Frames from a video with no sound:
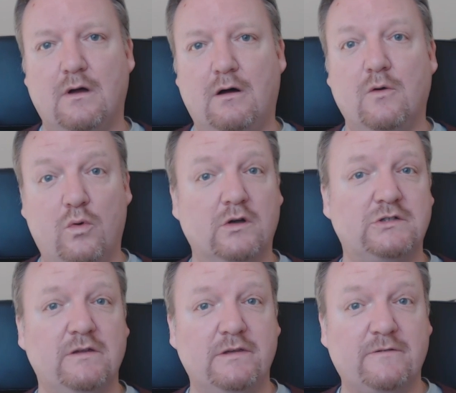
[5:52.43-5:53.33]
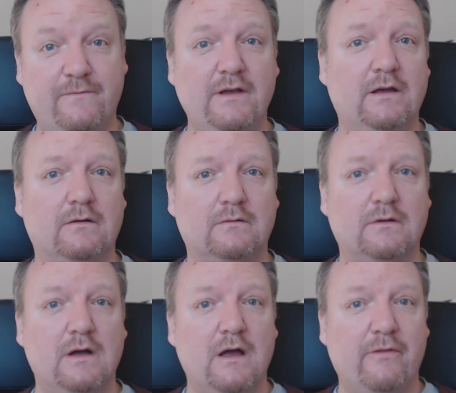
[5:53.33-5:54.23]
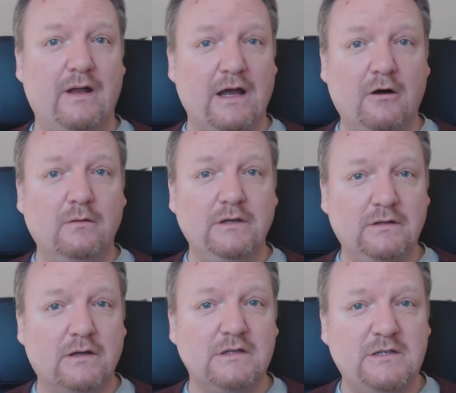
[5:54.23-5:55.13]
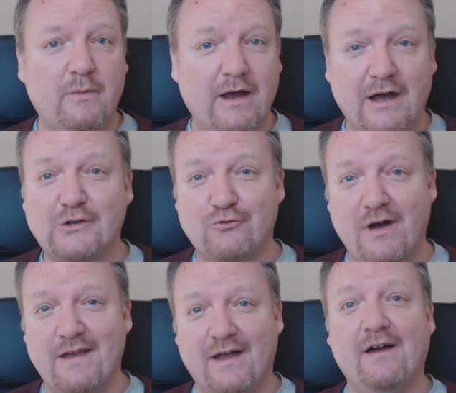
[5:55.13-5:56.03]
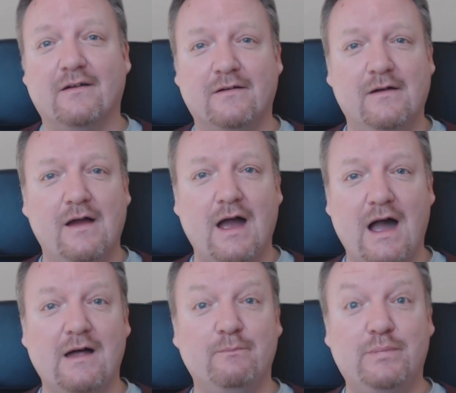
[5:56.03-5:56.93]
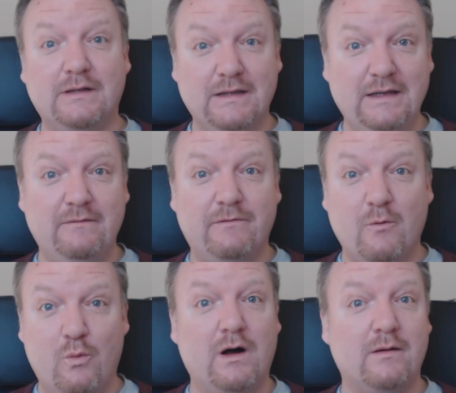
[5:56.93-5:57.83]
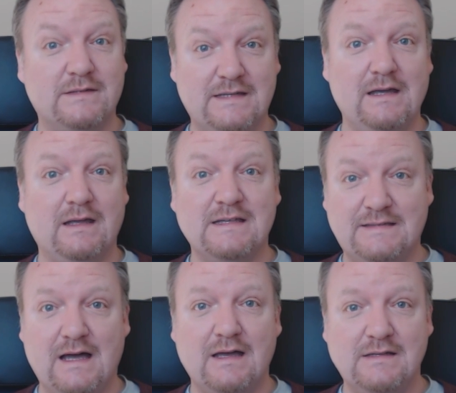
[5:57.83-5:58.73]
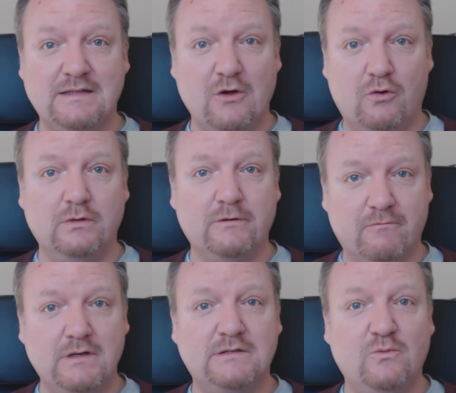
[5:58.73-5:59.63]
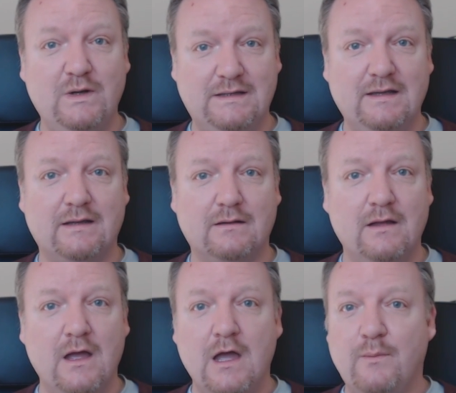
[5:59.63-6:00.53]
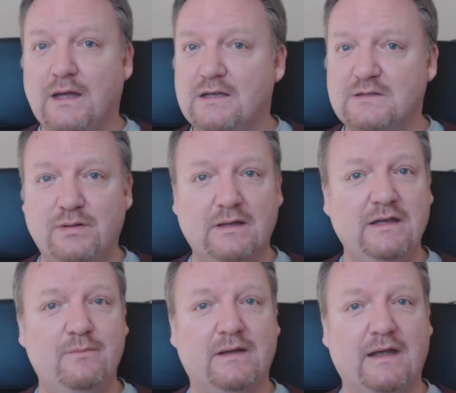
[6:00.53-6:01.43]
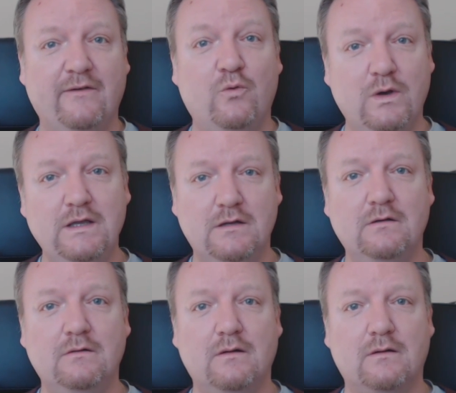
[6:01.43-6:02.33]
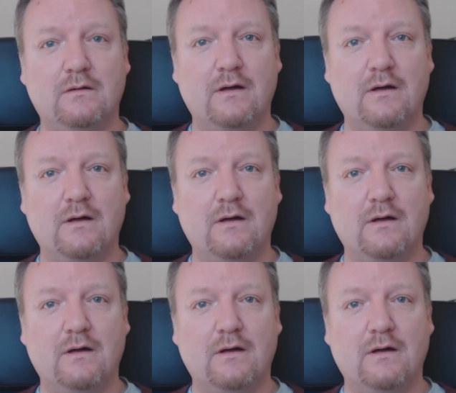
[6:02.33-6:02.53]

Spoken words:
are watching this video, that I hope you look into my eyes right now and believe that what I'm saying is that is the only reason we did it. Because believe me, if we knew